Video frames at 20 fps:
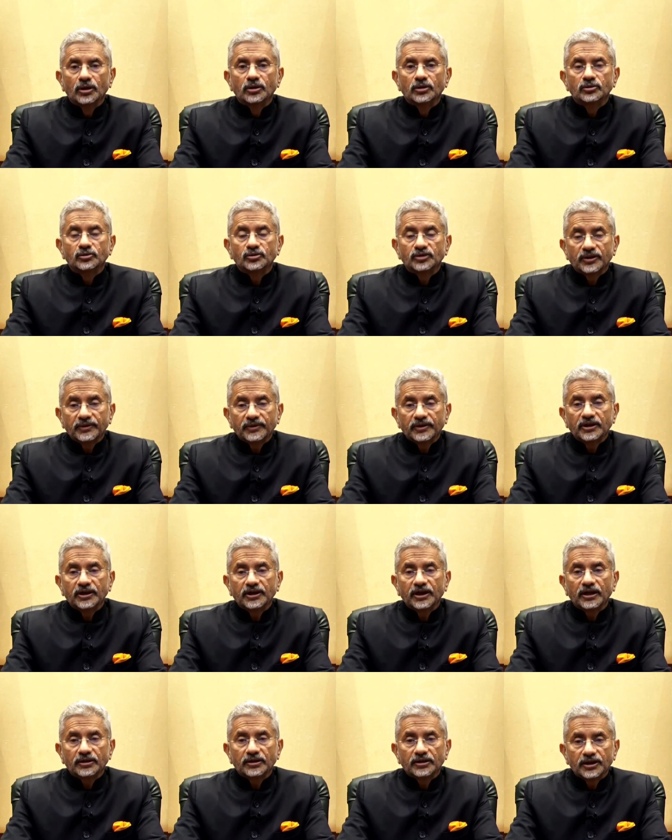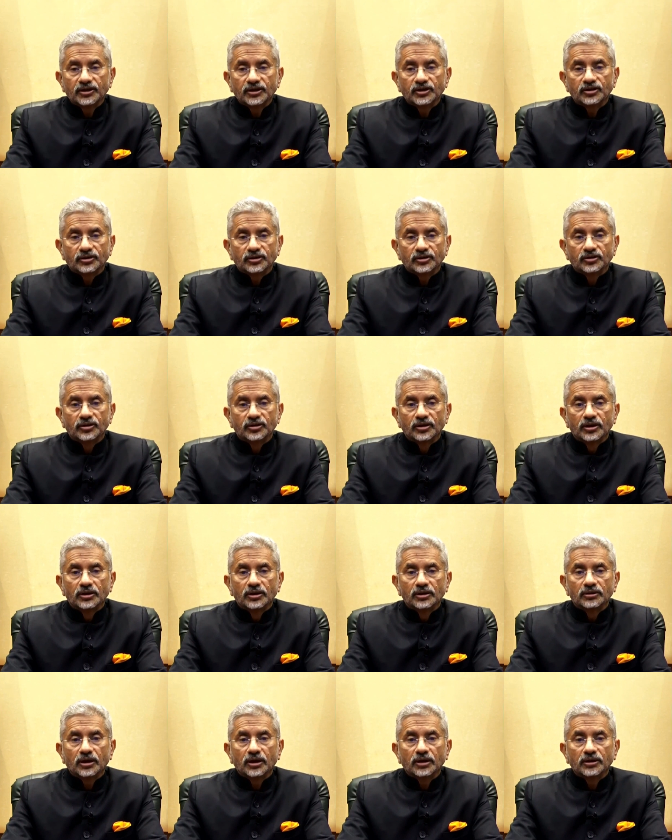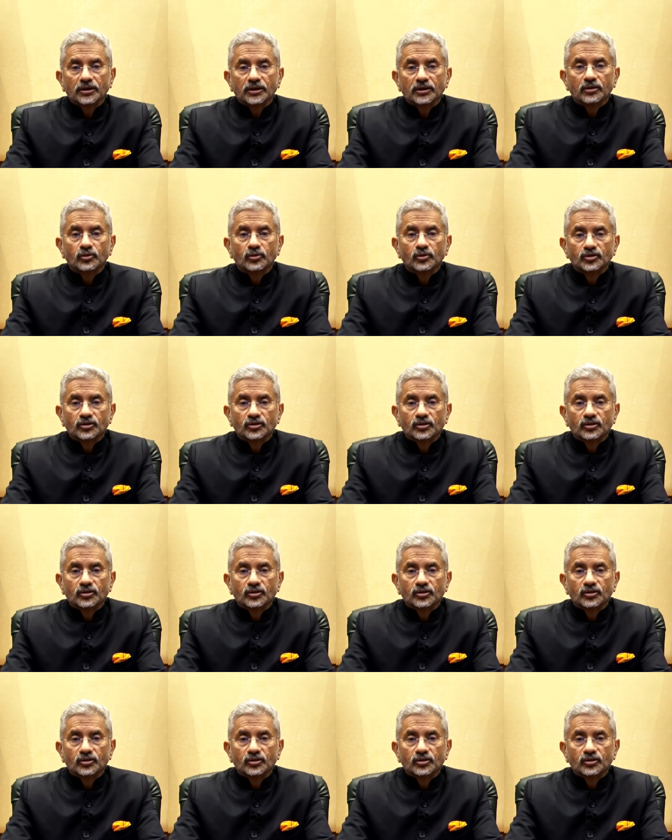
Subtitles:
to 78 nations that includes